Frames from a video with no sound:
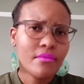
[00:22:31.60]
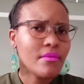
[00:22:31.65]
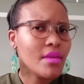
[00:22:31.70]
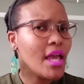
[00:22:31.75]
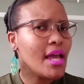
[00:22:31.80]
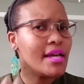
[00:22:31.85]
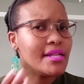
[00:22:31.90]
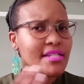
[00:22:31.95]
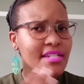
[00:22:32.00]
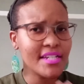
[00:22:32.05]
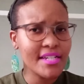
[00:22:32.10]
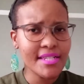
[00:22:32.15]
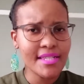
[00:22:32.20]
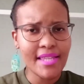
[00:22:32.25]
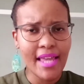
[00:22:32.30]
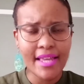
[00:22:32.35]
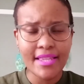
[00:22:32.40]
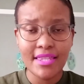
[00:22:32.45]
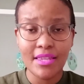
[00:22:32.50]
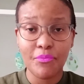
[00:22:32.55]
And just
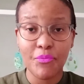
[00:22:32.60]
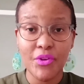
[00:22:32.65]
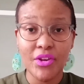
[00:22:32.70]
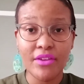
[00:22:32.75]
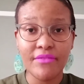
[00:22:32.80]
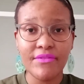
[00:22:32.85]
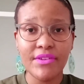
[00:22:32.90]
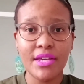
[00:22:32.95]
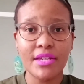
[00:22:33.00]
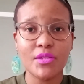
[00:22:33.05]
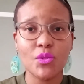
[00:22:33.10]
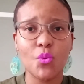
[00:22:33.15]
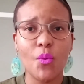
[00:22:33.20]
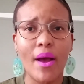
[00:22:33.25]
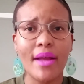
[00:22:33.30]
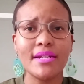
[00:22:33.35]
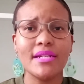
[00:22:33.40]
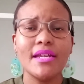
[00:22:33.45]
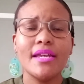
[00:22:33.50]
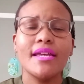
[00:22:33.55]
like the previous
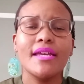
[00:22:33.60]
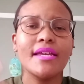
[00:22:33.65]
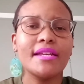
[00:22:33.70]
one,